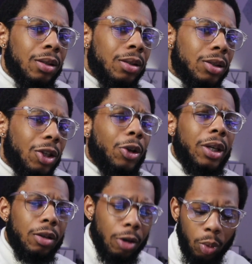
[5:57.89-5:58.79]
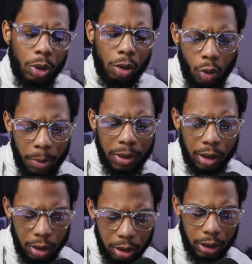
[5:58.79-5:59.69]
So he know what a woman
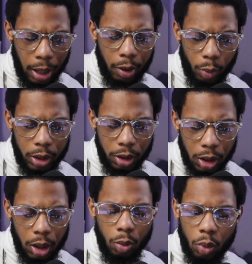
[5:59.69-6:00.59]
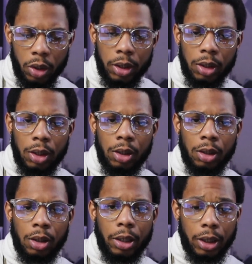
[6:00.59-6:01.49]
looks like when he see one,
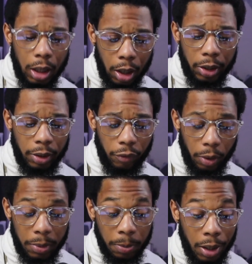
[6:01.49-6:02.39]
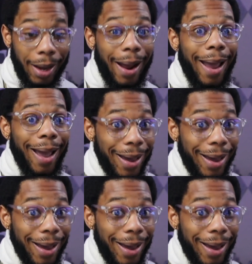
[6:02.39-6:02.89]
because he learned it from his mother and his